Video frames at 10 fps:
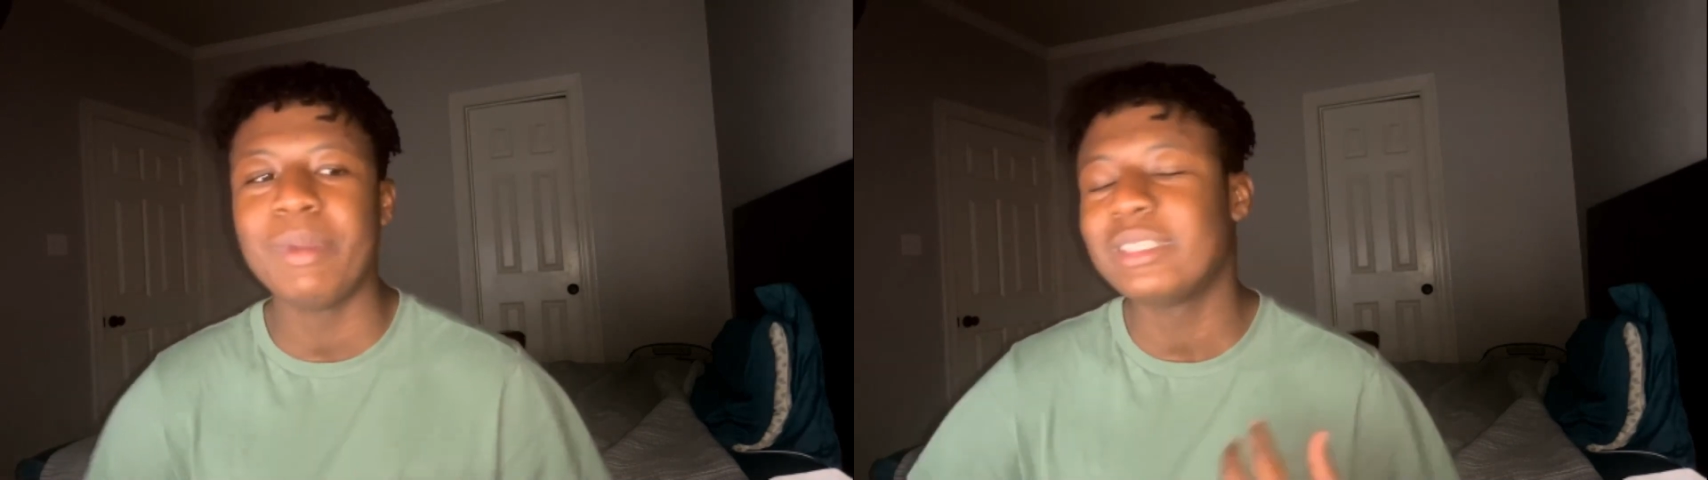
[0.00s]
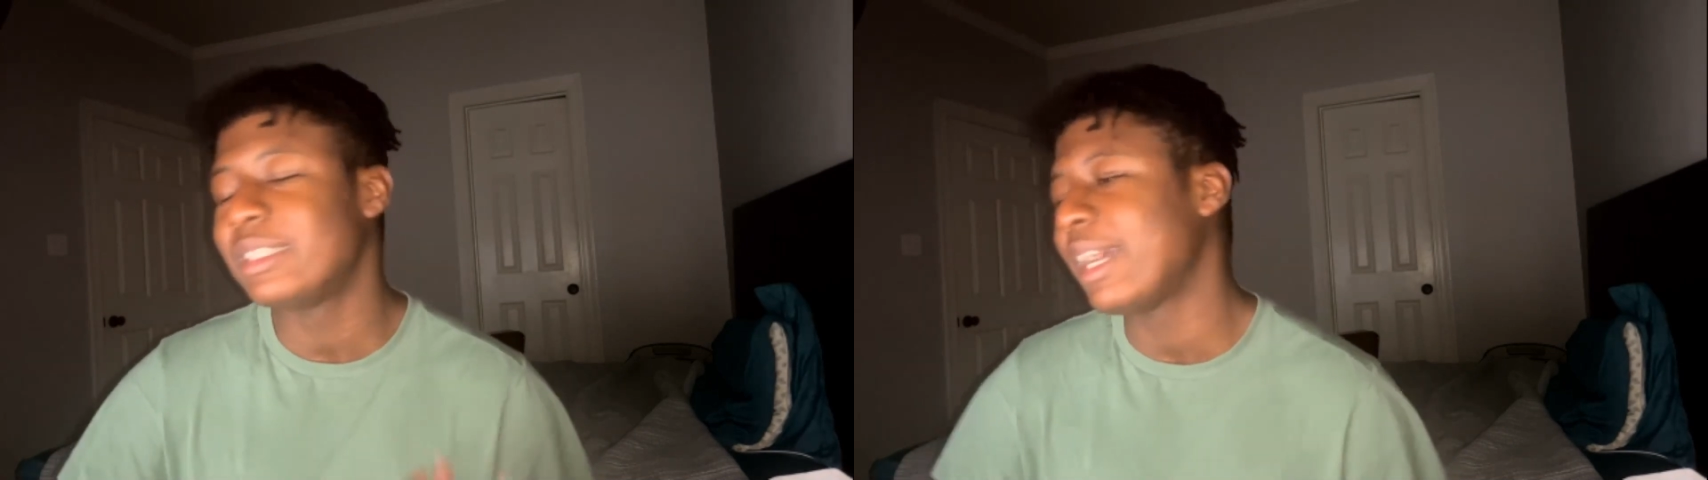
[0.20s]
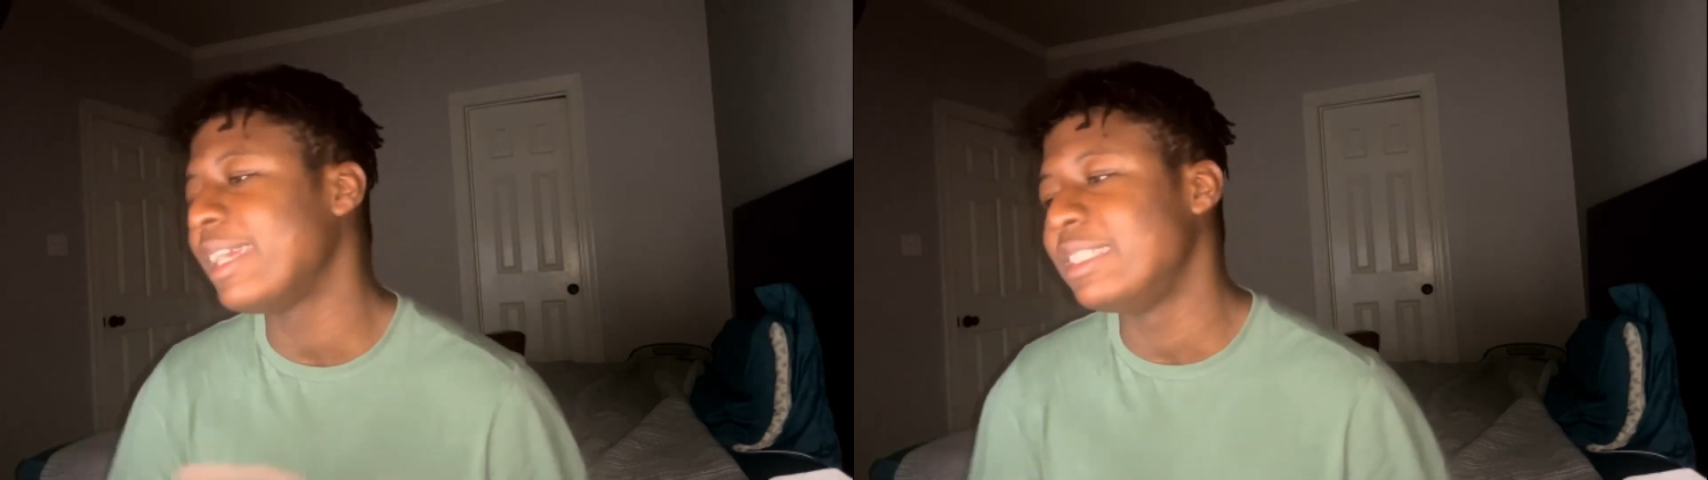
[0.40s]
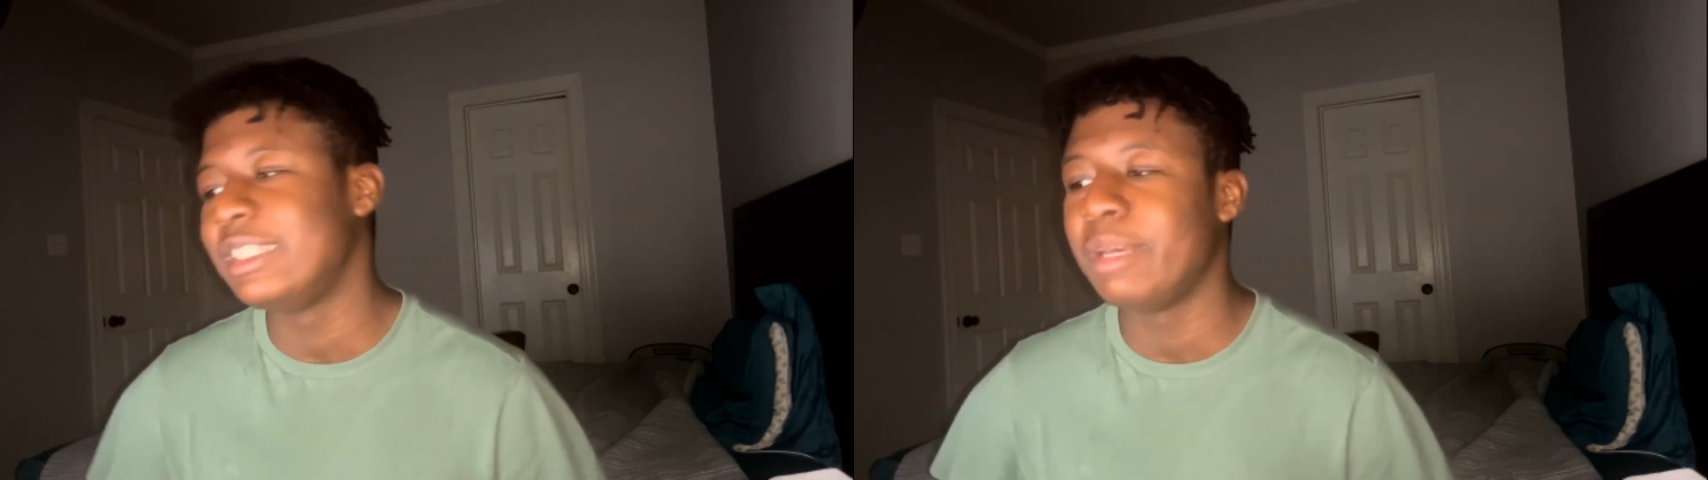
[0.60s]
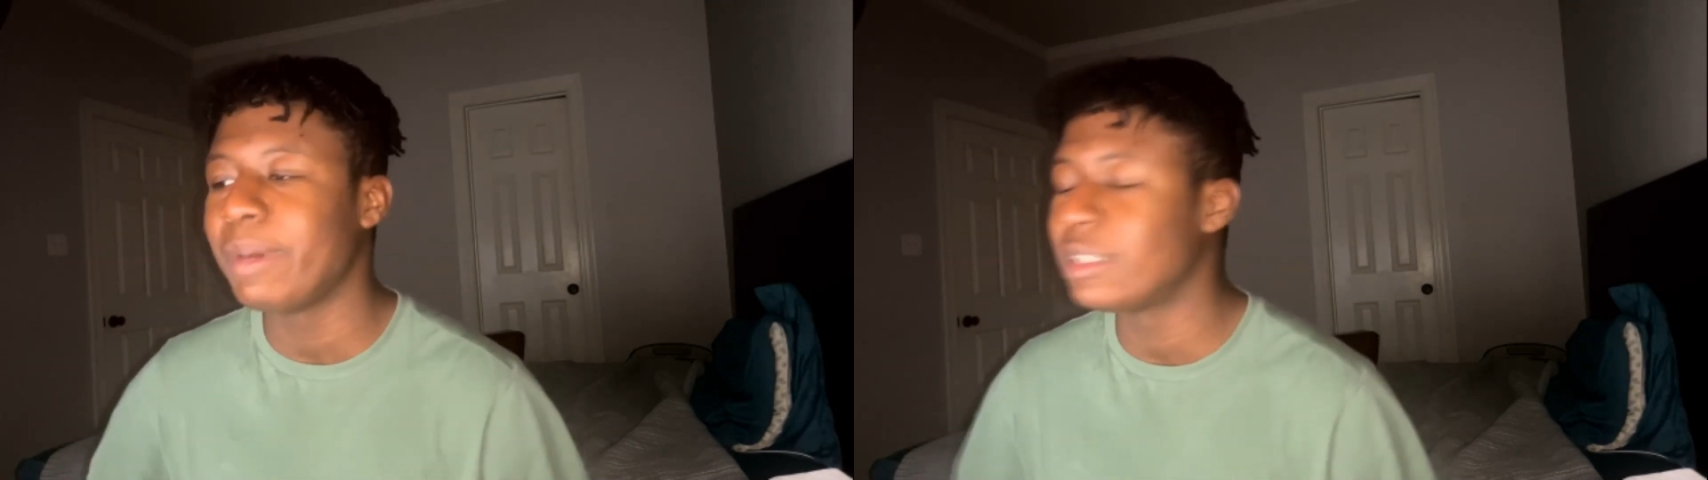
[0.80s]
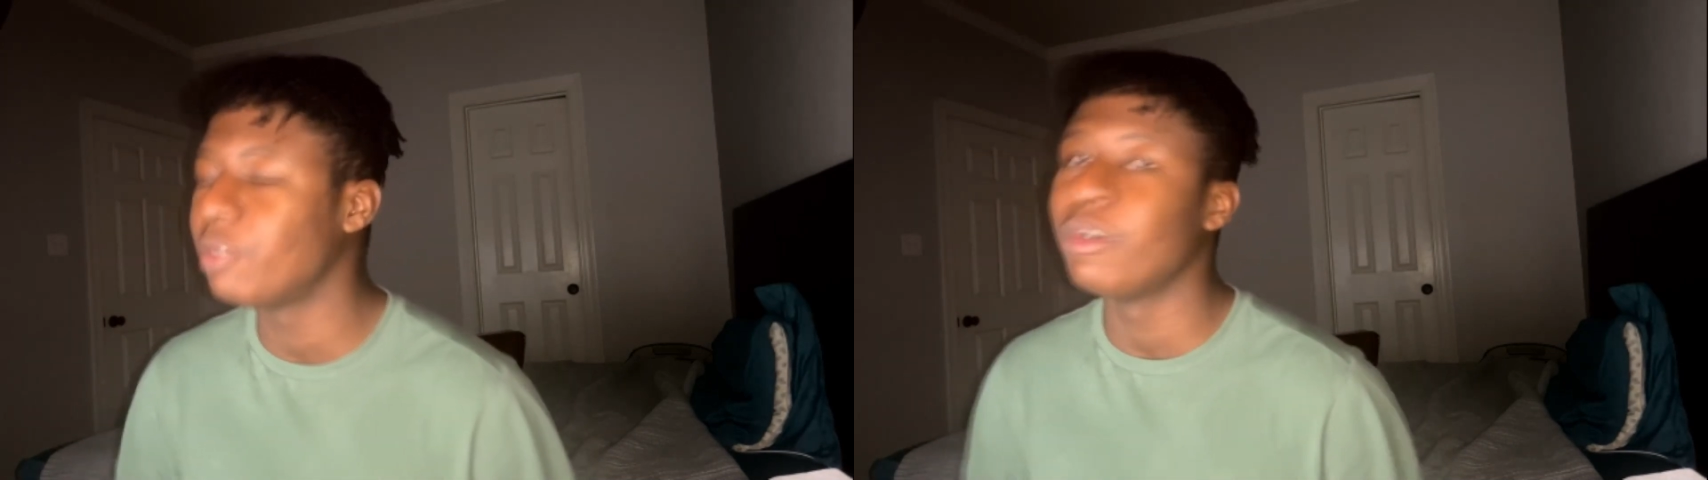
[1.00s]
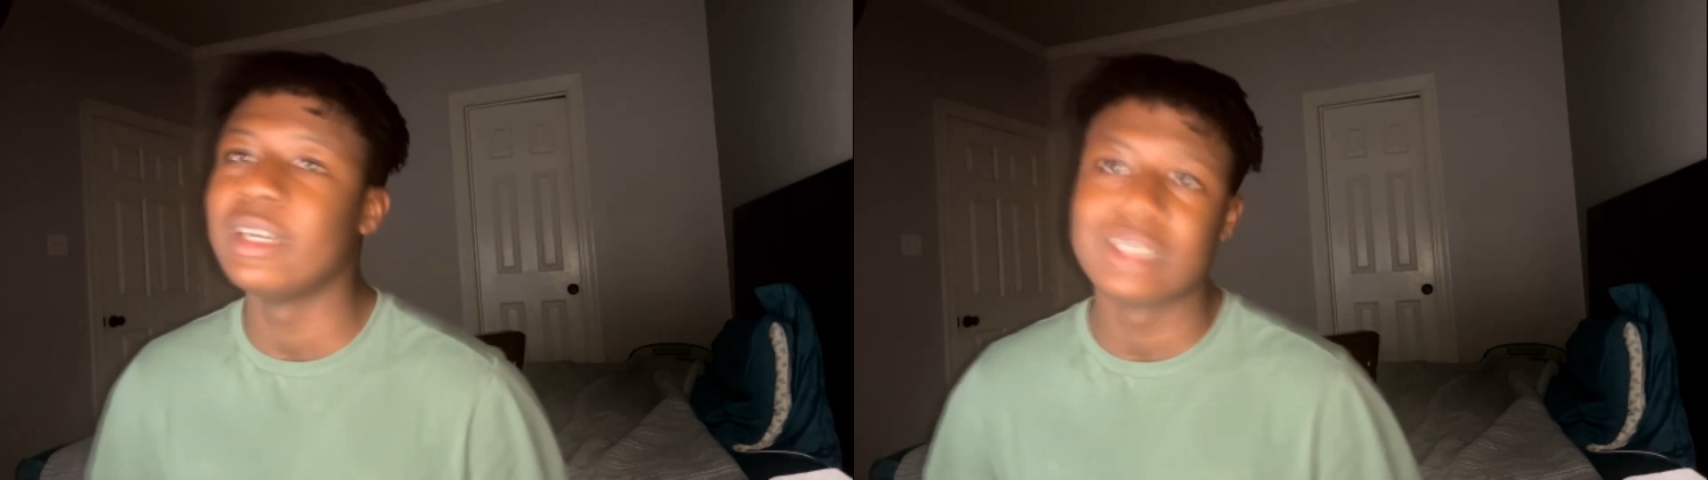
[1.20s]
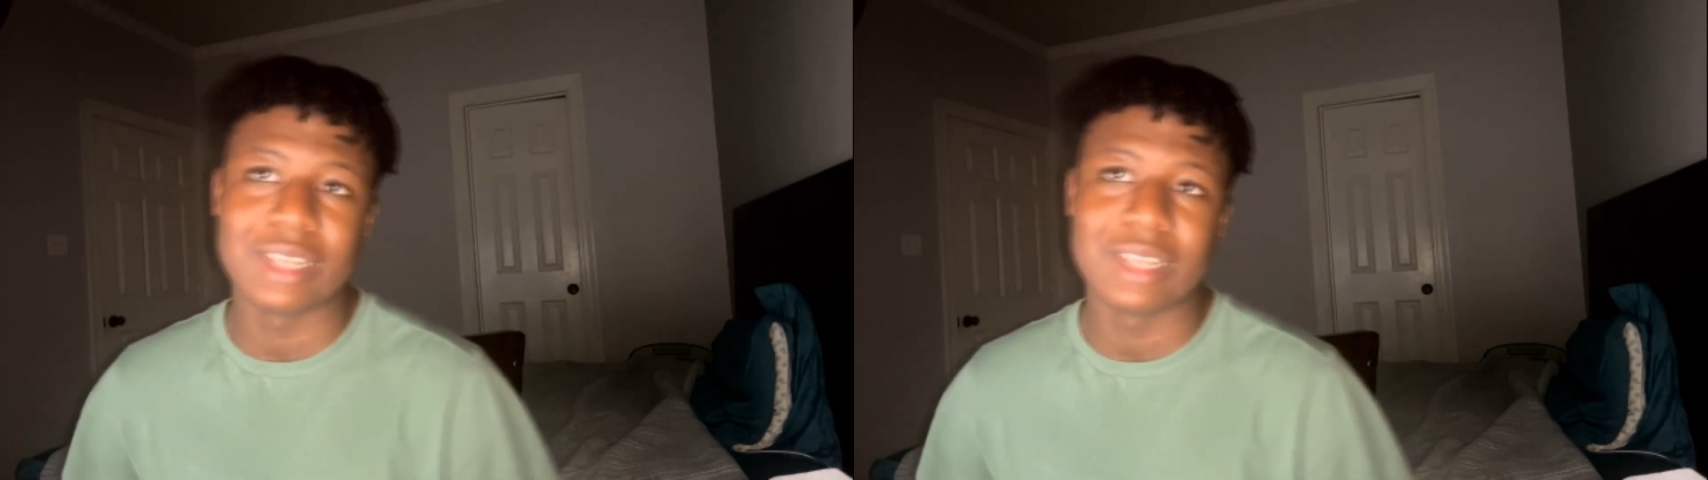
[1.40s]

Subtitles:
bench is not as deep as it was